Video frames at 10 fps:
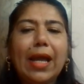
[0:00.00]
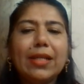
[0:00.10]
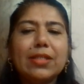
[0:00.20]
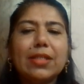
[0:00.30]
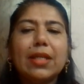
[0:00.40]

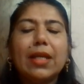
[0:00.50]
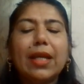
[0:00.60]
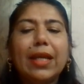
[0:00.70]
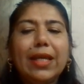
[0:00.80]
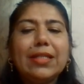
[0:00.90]
and
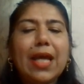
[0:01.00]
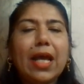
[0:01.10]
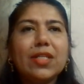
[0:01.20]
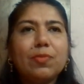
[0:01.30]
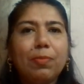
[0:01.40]
it
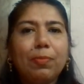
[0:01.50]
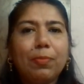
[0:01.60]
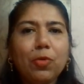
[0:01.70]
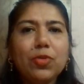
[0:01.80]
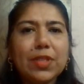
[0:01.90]
has
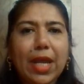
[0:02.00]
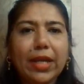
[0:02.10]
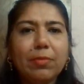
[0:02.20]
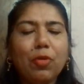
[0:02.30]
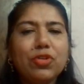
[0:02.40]
prose
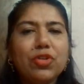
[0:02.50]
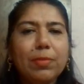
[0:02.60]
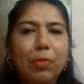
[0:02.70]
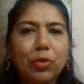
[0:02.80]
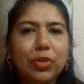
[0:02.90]
and
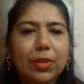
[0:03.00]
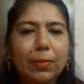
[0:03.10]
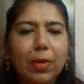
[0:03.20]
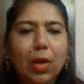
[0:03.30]
poetry both,